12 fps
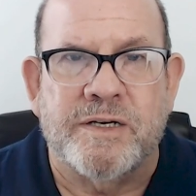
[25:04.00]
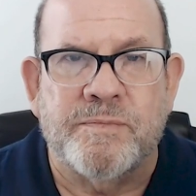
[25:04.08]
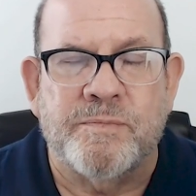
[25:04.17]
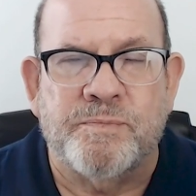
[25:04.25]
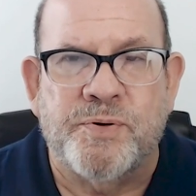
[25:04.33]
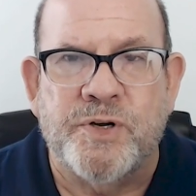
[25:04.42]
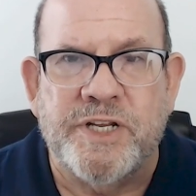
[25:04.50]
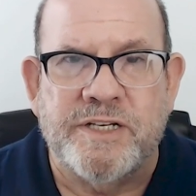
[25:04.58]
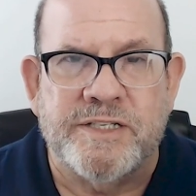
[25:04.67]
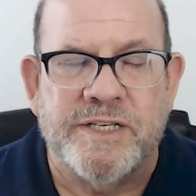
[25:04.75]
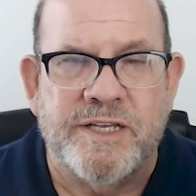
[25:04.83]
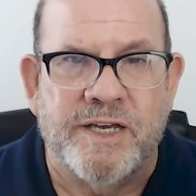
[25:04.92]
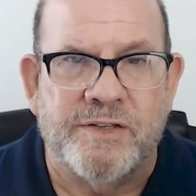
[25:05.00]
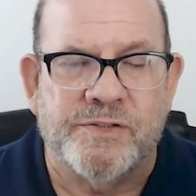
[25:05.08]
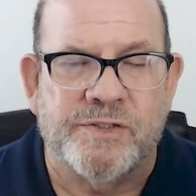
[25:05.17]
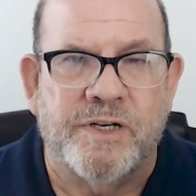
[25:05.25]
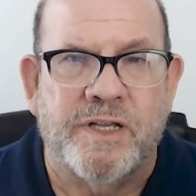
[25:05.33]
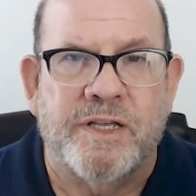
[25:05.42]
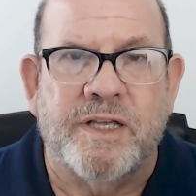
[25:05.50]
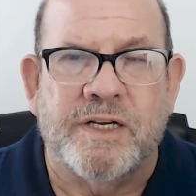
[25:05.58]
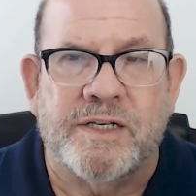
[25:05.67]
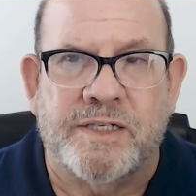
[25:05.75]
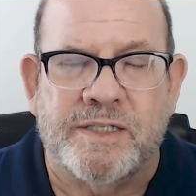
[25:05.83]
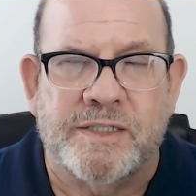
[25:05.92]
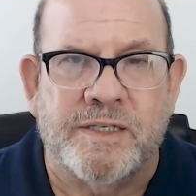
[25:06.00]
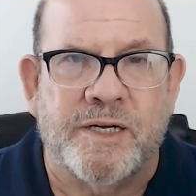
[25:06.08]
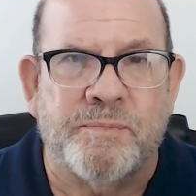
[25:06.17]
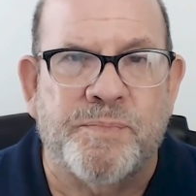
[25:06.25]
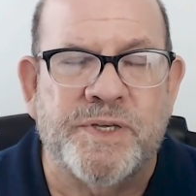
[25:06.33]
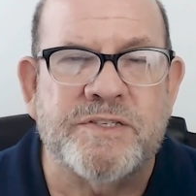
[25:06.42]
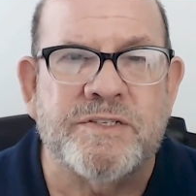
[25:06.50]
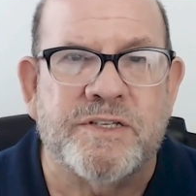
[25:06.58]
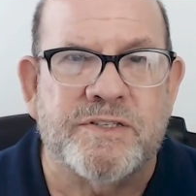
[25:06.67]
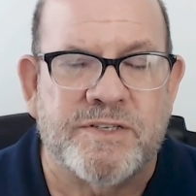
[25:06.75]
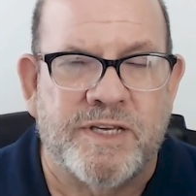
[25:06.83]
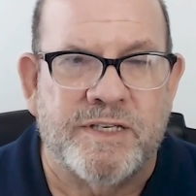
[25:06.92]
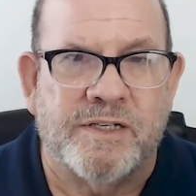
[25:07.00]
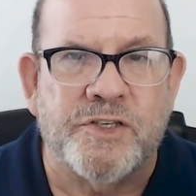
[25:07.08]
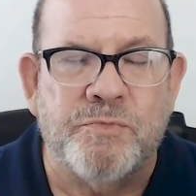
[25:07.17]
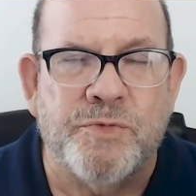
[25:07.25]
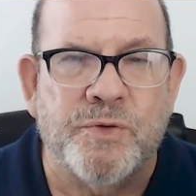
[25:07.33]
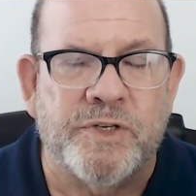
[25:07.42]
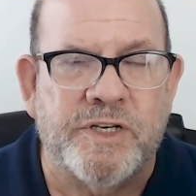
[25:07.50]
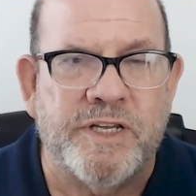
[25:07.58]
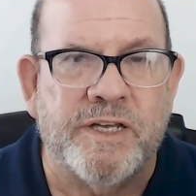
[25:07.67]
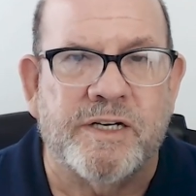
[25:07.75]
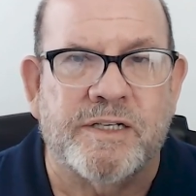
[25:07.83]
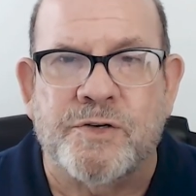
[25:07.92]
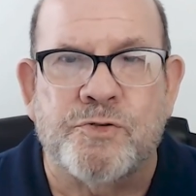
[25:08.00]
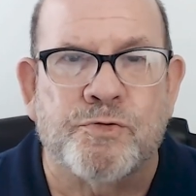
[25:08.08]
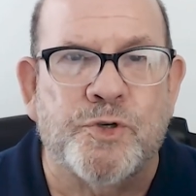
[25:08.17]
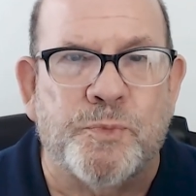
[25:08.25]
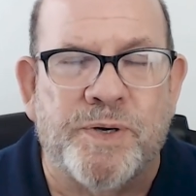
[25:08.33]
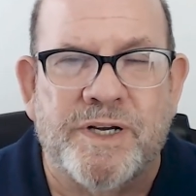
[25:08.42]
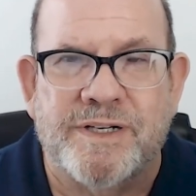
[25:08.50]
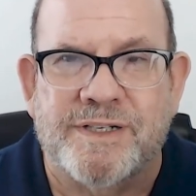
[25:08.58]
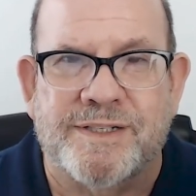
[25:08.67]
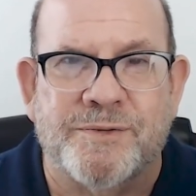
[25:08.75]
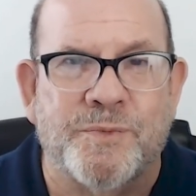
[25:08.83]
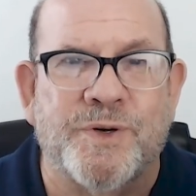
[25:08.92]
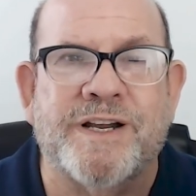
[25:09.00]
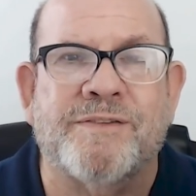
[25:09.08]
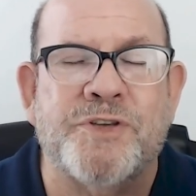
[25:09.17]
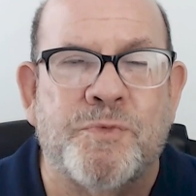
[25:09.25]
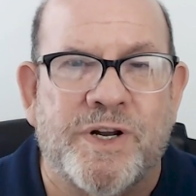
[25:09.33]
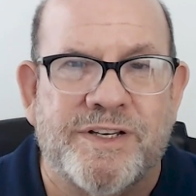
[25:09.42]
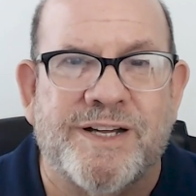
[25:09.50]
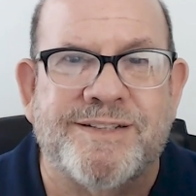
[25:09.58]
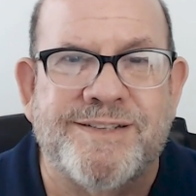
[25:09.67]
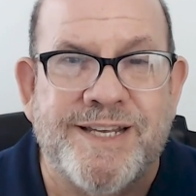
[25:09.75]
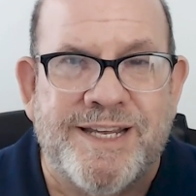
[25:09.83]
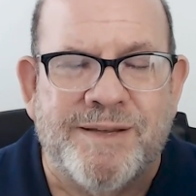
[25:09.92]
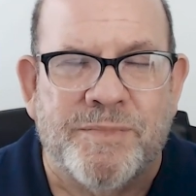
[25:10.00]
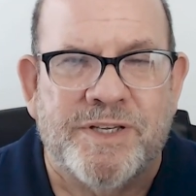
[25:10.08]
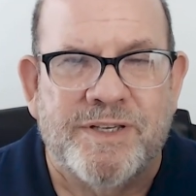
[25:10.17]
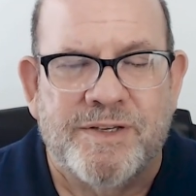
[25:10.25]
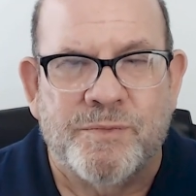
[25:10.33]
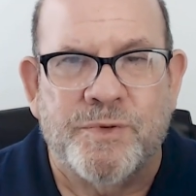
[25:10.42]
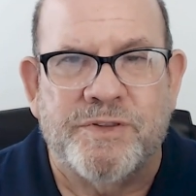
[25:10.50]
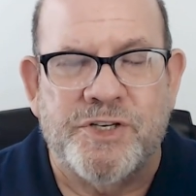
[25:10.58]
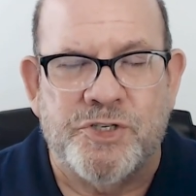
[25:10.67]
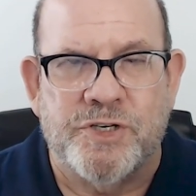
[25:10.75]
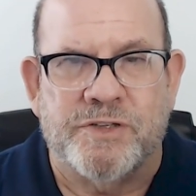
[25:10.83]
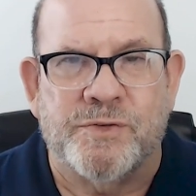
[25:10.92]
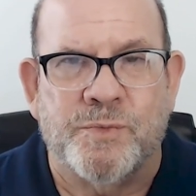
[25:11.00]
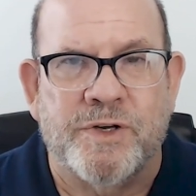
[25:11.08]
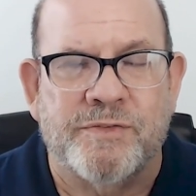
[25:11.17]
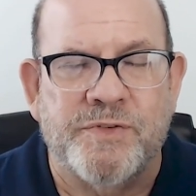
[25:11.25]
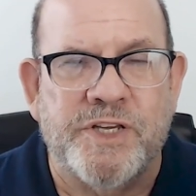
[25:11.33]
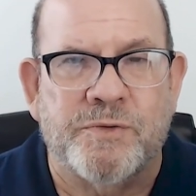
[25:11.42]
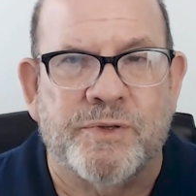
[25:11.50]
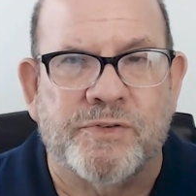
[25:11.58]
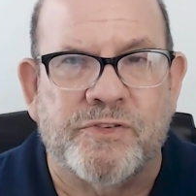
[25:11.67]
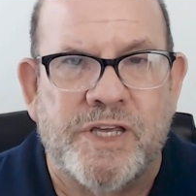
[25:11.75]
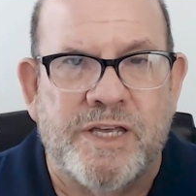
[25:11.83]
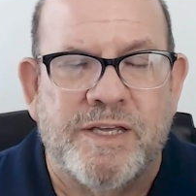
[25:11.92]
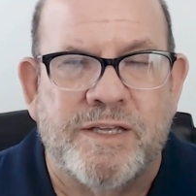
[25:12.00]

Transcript: uh, putting together Uh, a business, a community, a group, uh, whatever you want, a team with each other of equals?